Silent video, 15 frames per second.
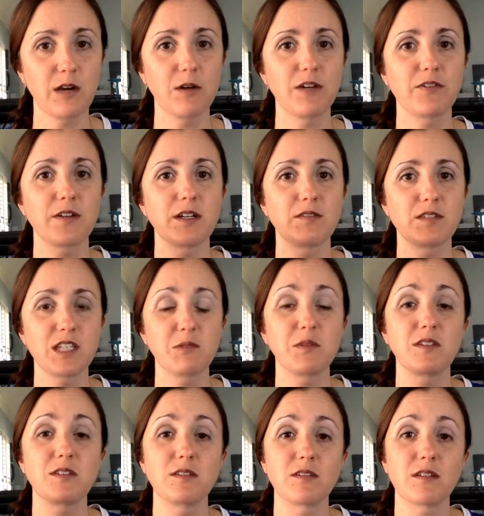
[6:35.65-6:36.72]
However, if
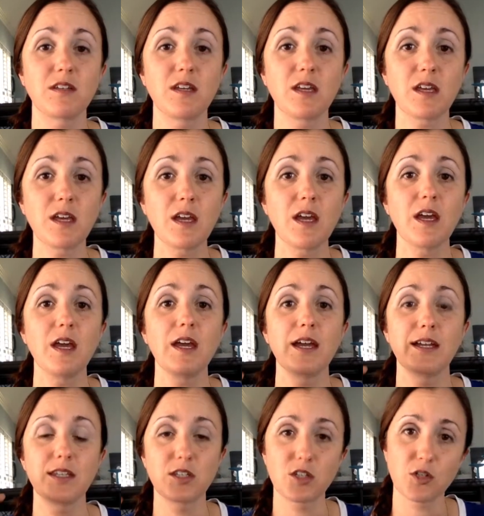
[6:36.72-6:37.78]
someone's looking
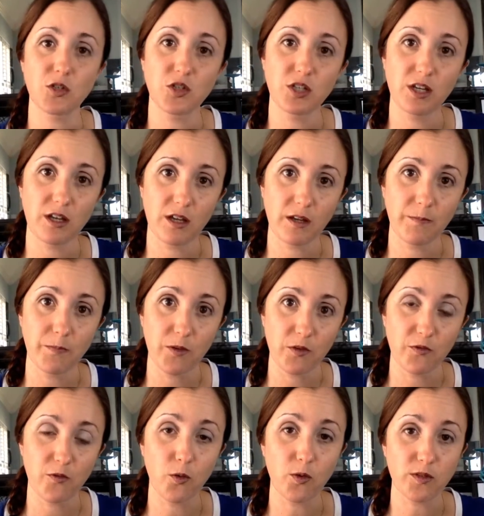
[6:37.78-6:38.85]
and searching
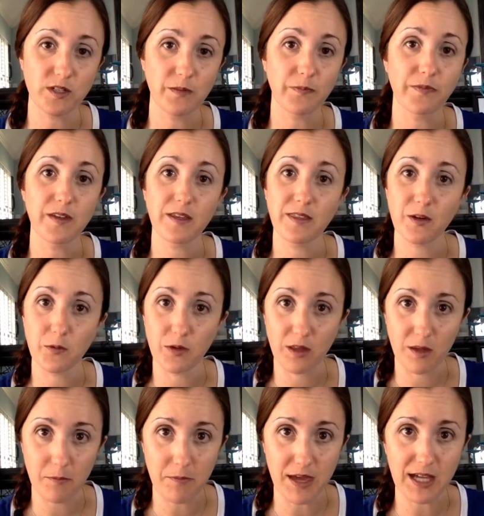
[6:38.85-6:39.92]
for something that
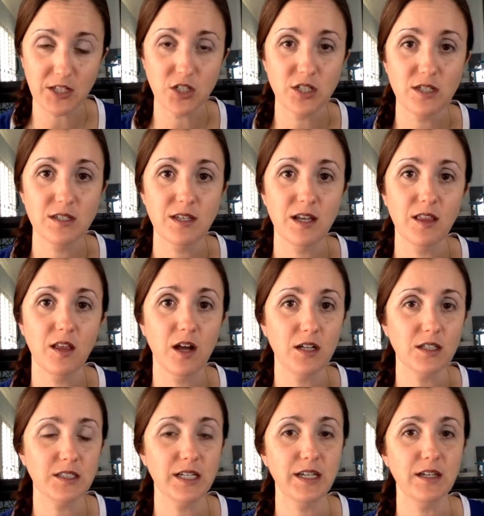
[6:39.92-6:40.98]
really matches that
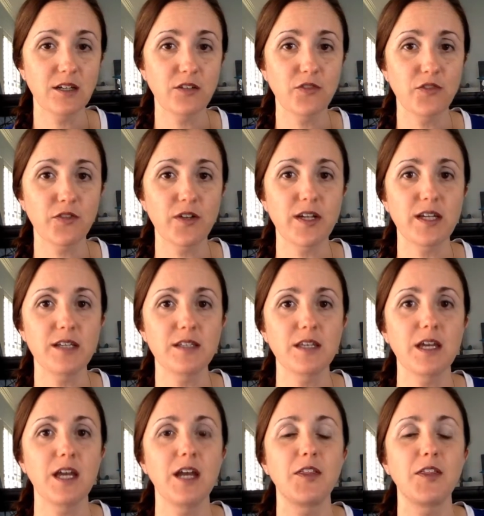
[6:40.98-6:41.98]
long-tailed phrase,